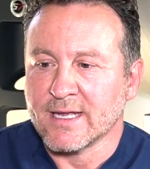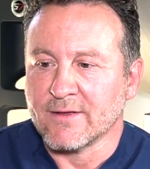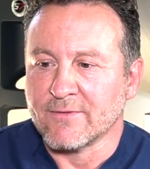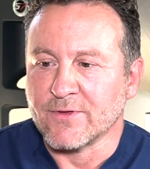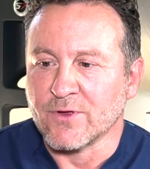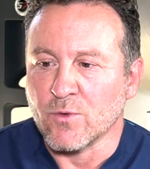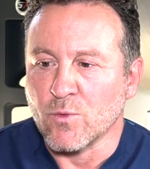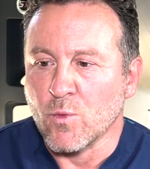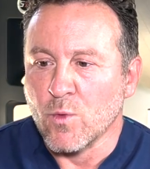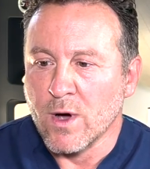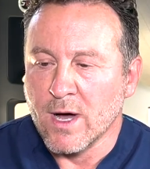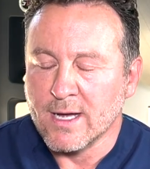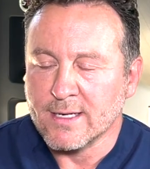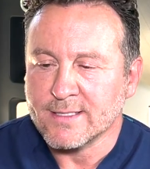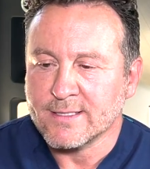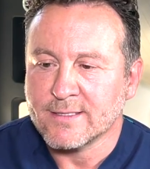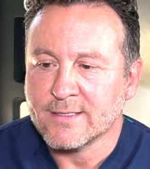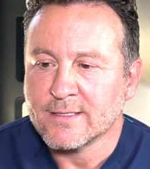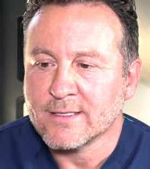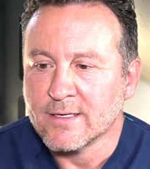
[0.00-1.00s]
If you
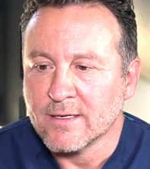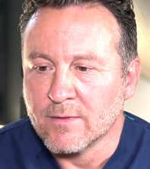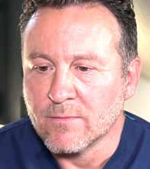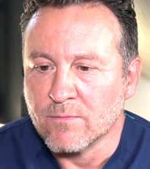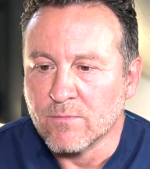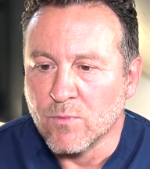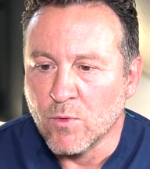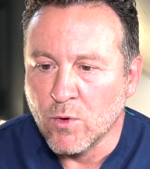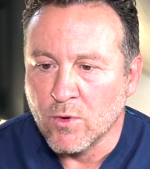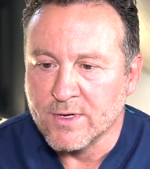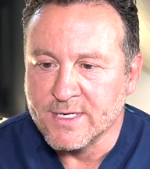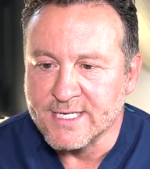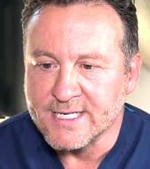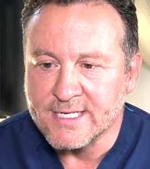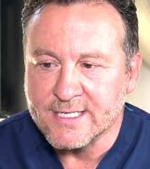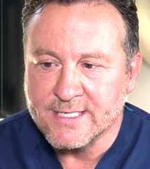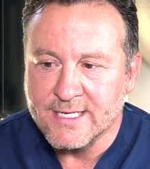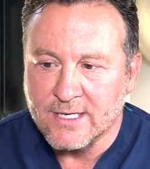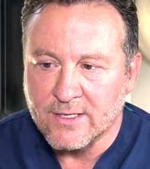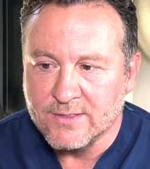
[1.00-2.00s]
want more
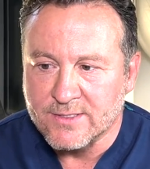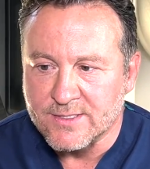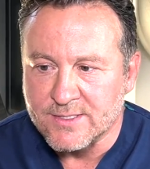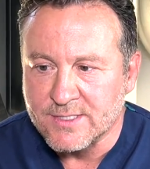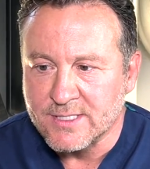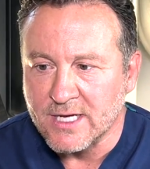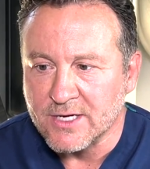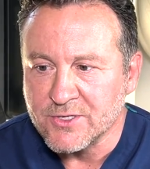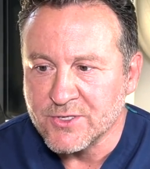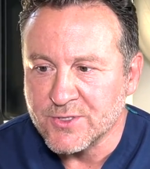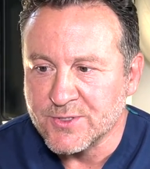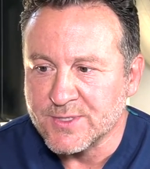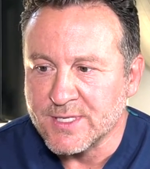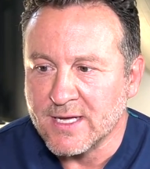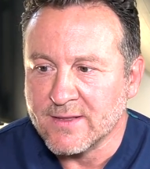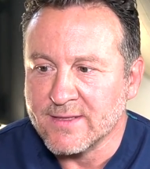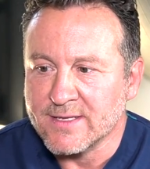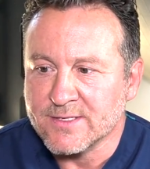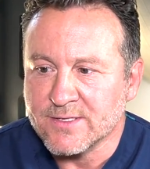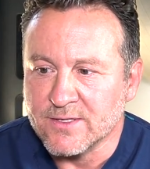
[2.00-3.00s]
detailed discussions
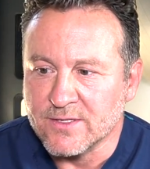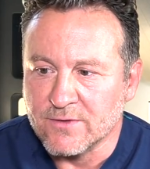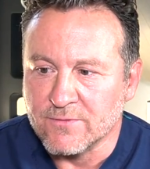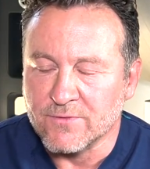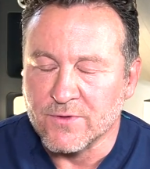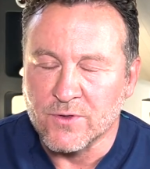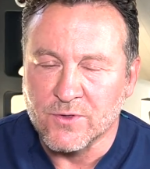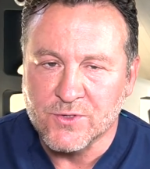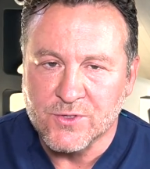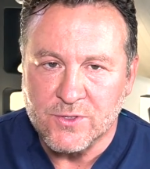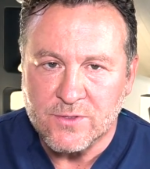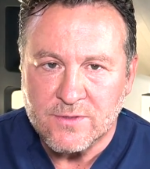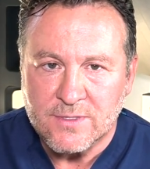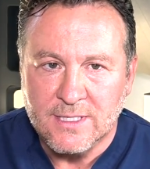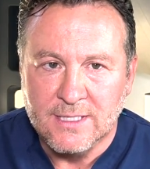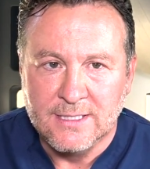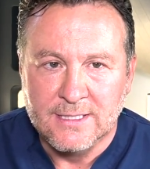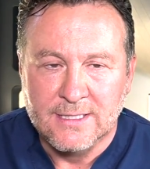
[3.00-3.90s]
on this in the future,